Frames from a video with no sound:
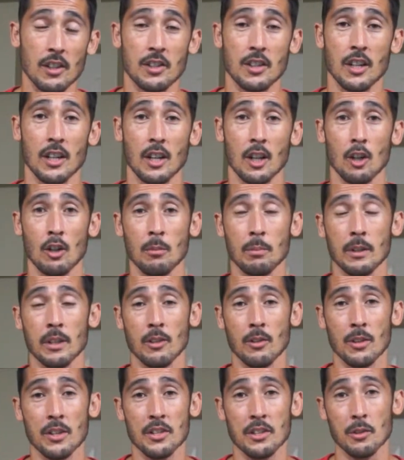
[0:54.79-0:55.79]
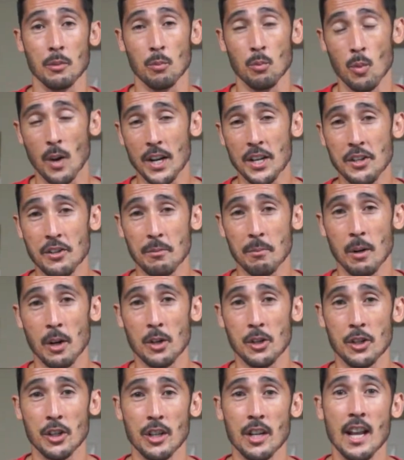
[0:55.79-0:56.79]
it's gonna help increase the range of
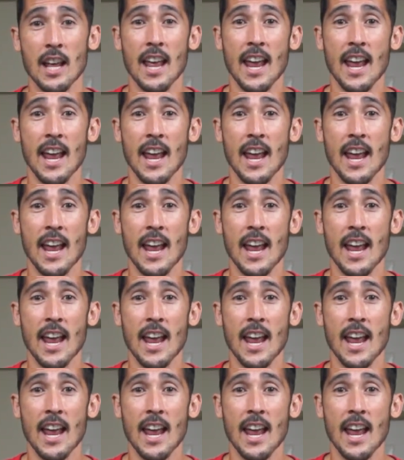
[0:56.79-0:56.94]
motion